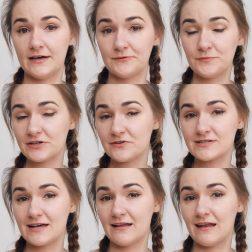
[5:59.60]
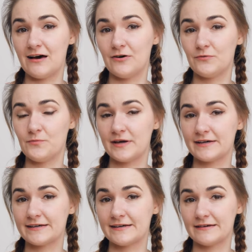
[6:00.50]
And because I love
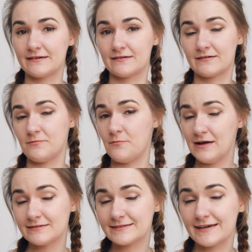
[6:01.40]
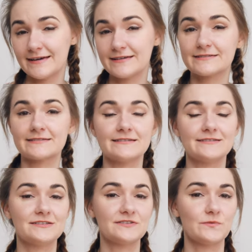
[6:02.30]
baking bundt cakes,
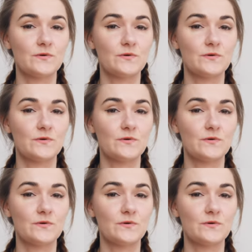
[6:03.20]
this